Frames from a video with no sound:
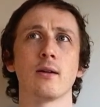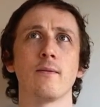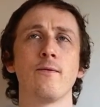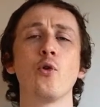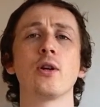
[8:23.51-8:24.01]

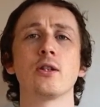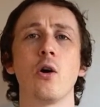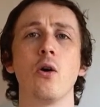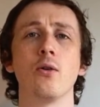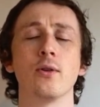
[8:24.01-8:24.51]
focus
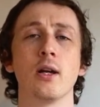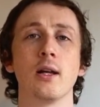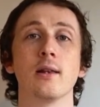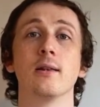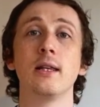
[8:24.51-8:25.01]
on
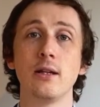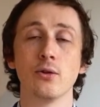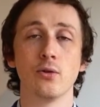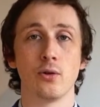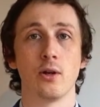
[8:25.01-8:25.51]

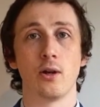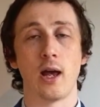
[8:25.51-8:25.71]
legal